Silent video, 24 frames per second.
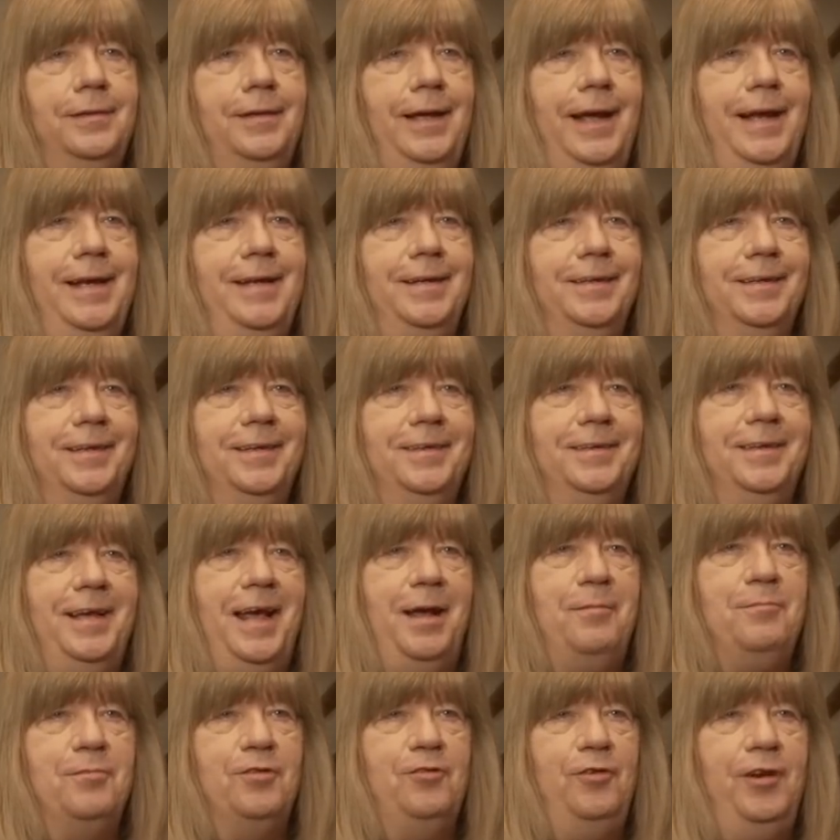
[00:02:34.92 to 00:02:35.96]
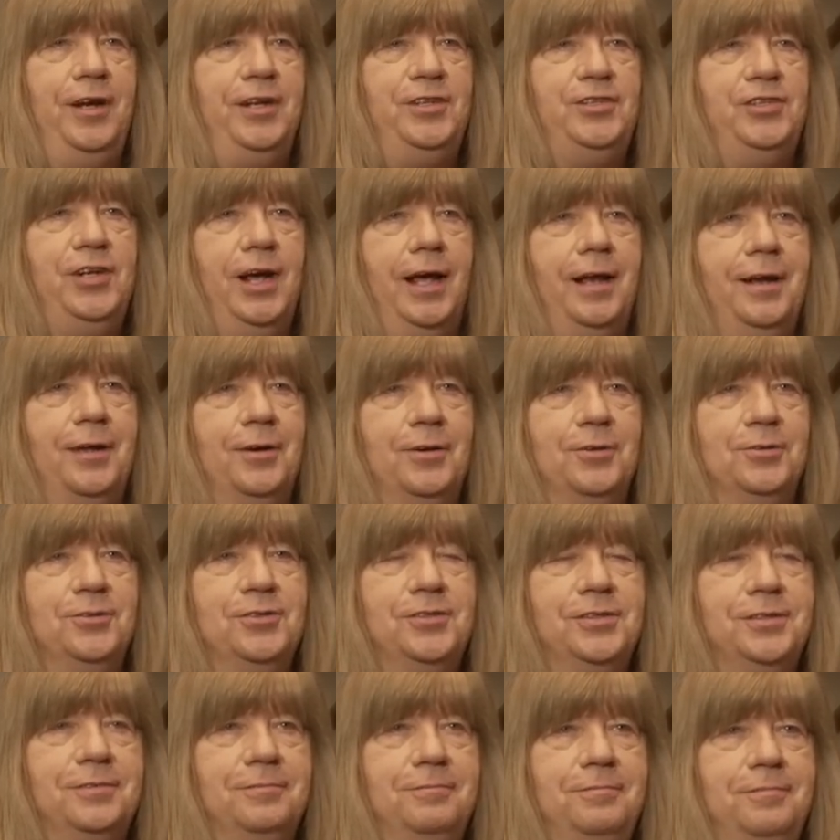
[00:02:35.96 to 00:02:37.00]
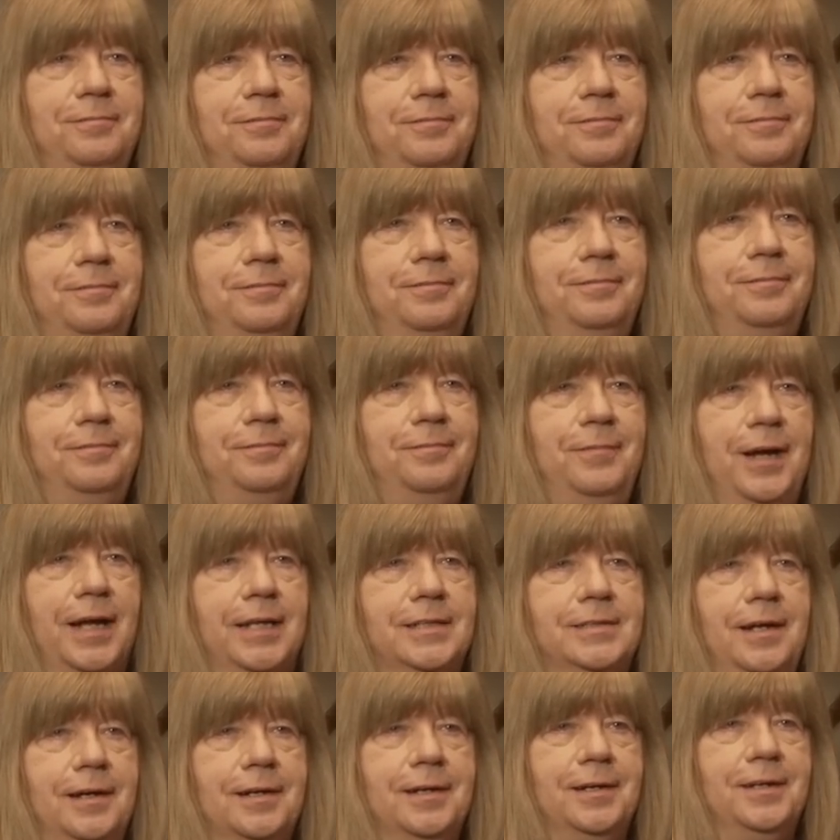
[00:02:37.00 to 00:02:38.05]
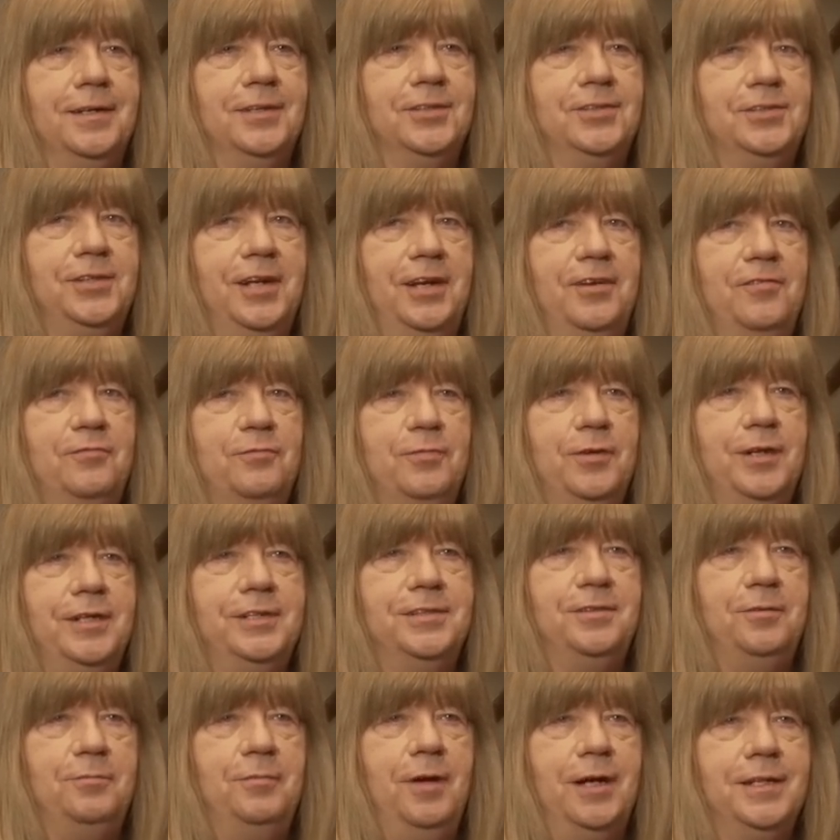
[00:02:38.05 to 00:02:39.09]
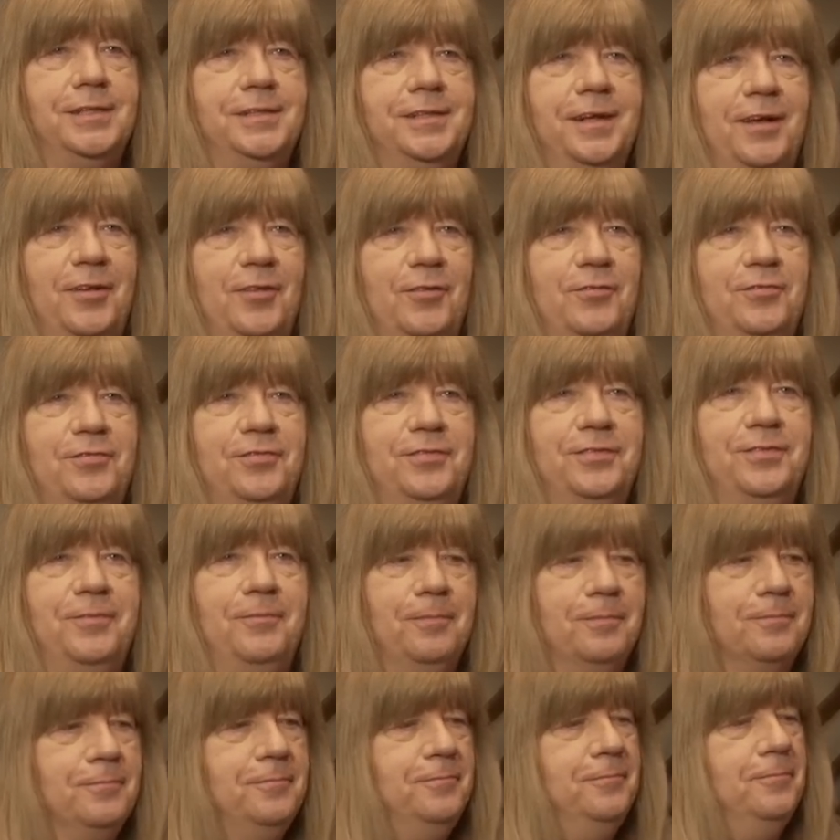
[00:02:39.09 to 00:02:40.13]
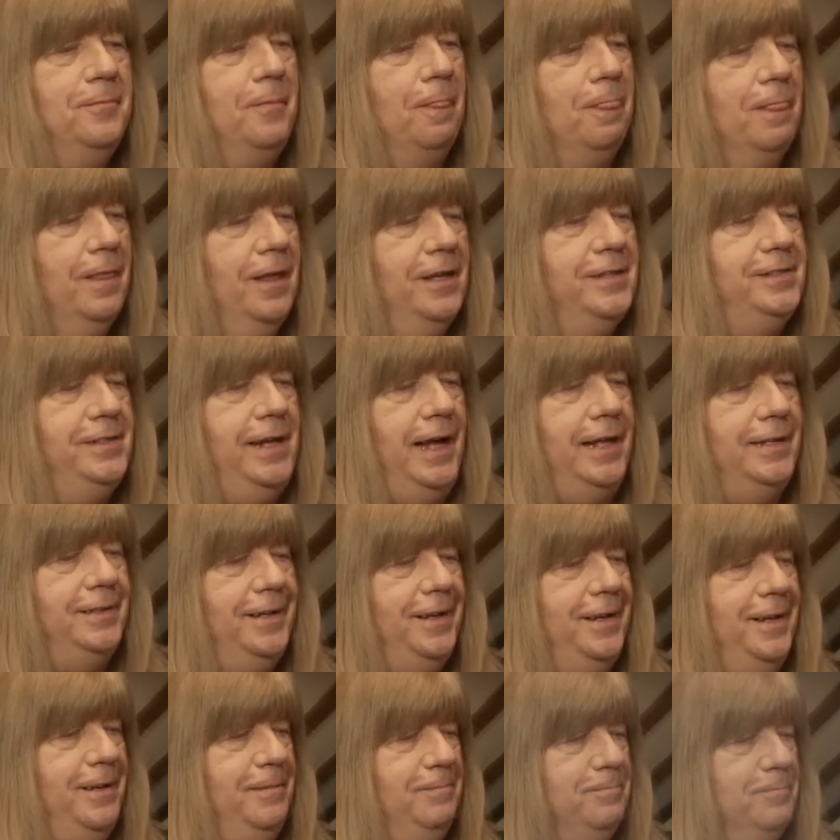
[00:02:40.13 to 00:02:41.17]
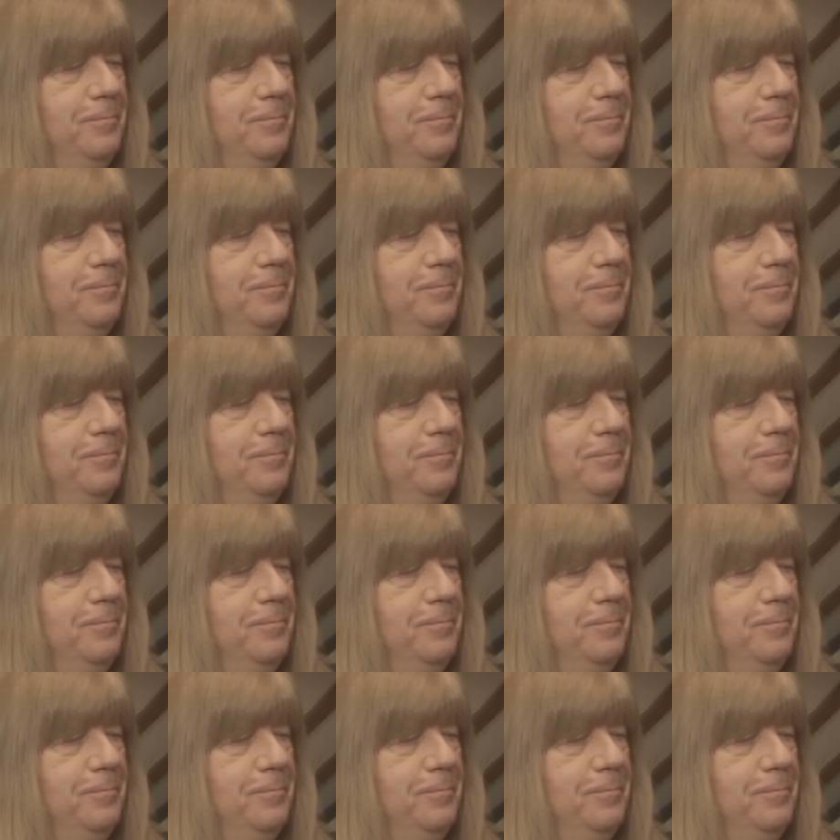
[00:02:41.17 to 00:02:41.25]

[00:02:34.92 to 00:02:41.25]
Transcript: in came three cellos, Mick Tucker, Steve Priest and myself, sat there.